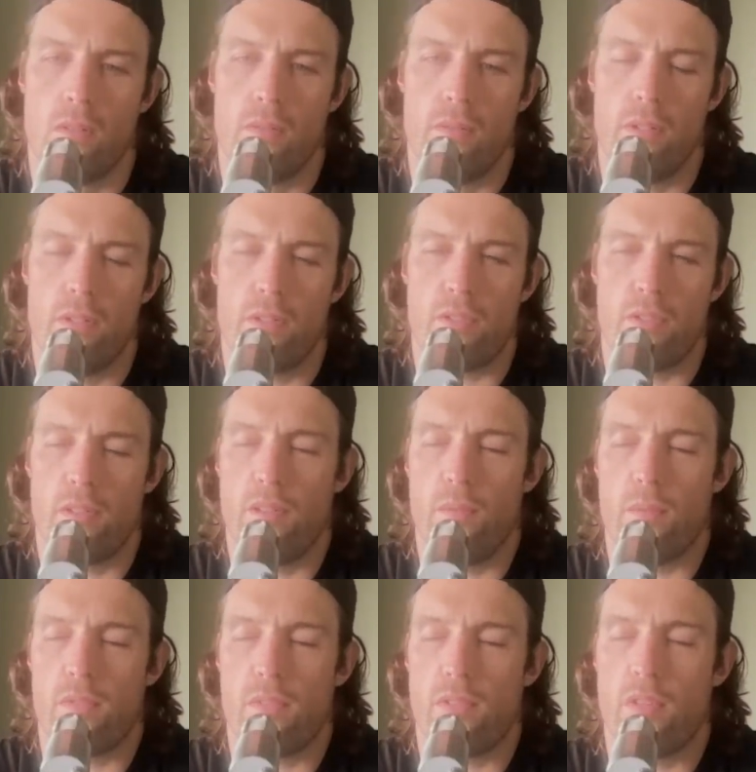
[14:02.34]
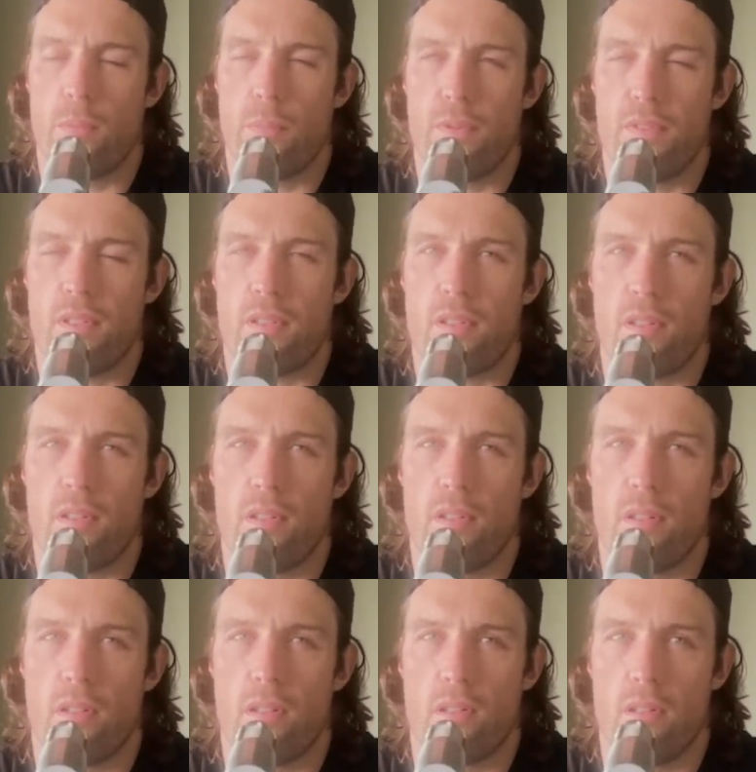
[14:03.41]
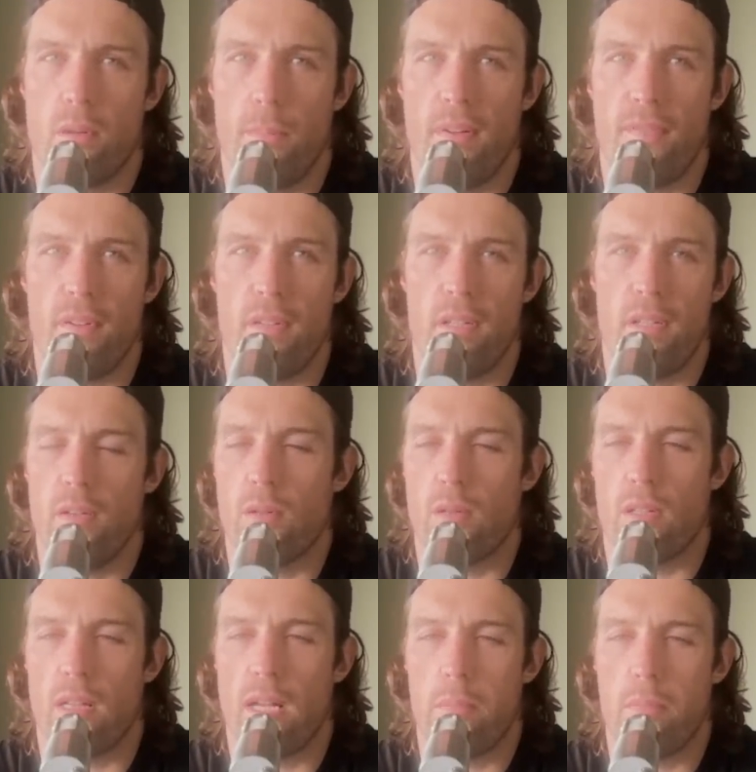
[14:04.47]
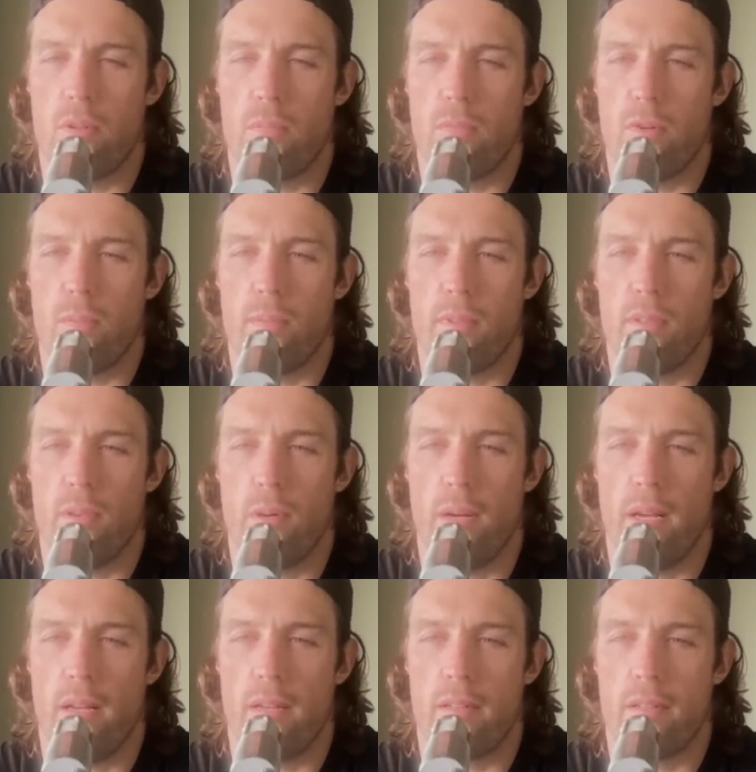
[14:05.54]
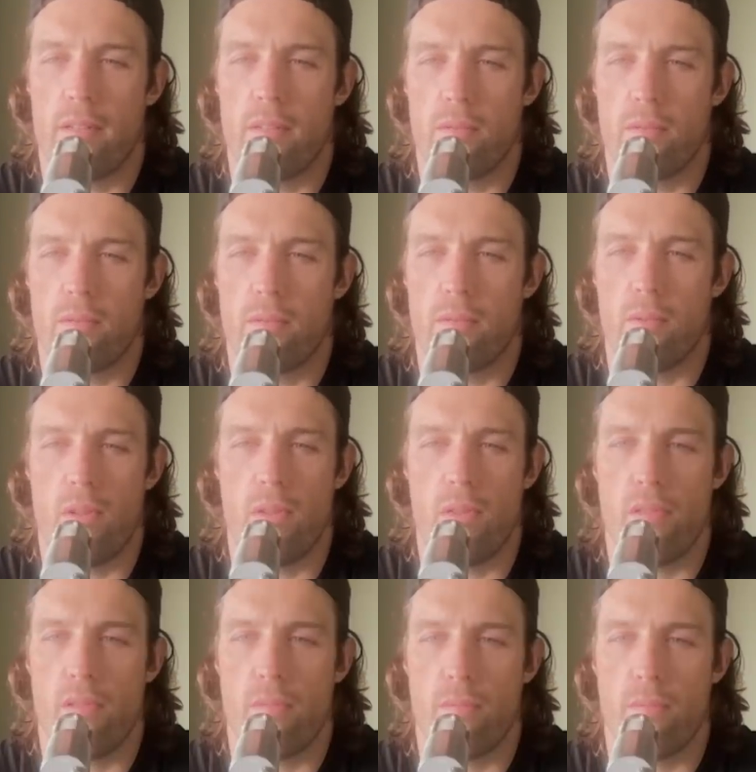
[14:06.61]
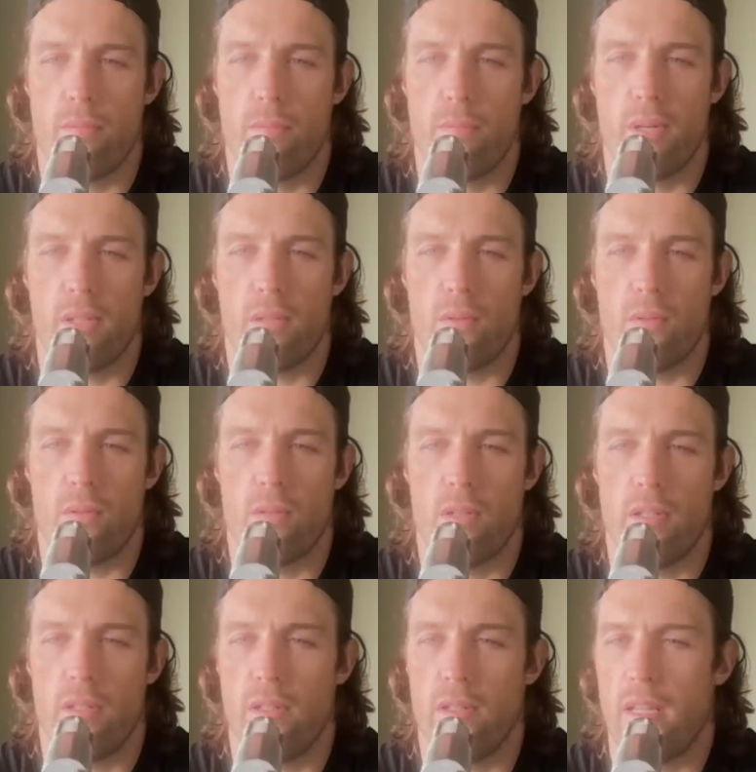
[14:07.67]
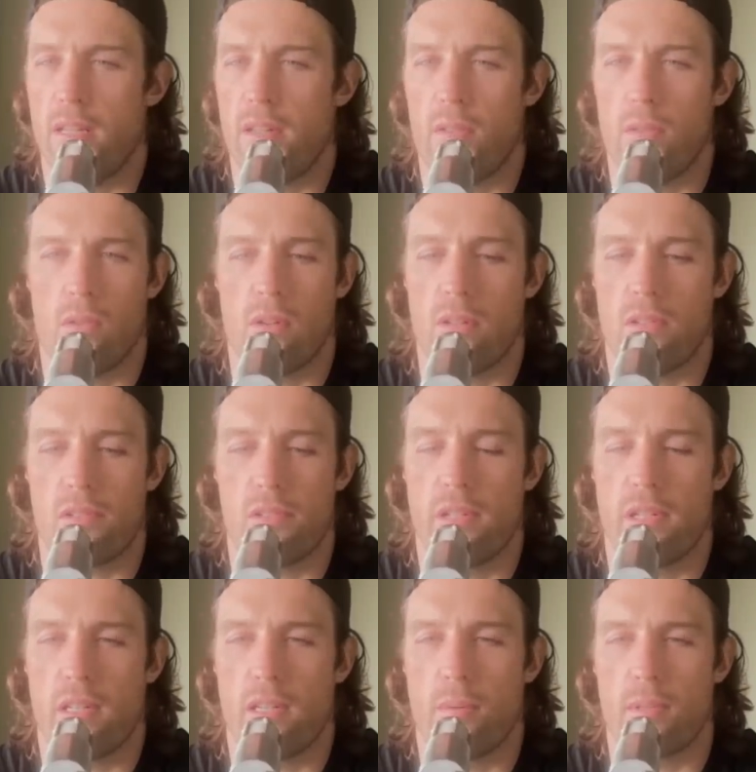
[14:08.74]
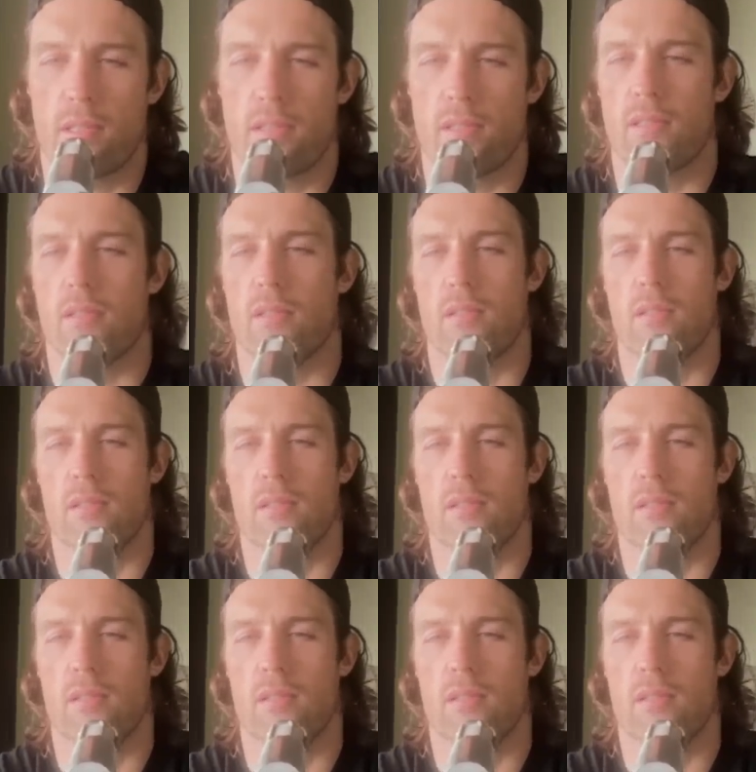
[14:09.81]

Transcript: Very interesting. Was there a particular epiphany or light bulb moment you had with Bitcoin and or Austrian economics?